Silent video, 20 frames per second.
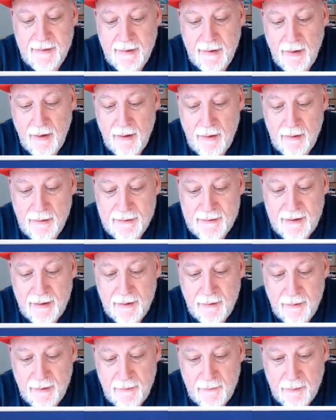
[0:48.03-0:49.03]
our
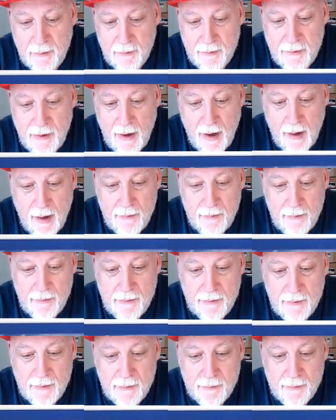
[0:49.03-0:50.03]
centering from top to
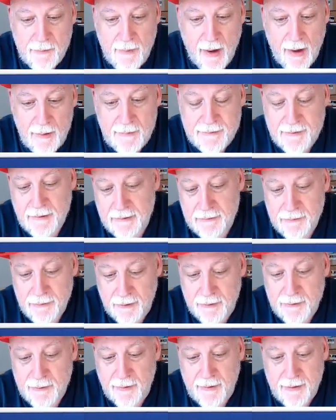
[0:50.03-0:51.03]
bottom is still
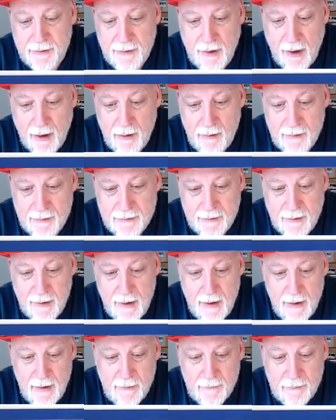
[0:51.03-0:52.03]
looks within tolerance.
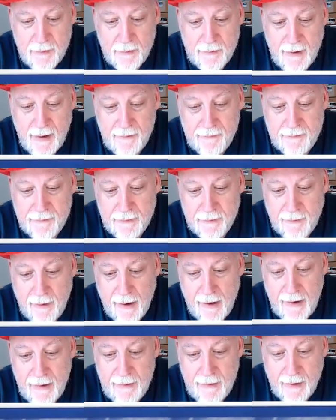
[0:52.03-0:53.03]
From left to
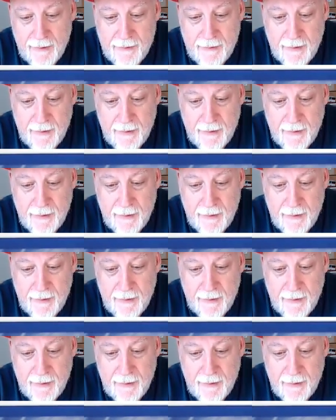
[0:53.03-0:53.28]
right, I think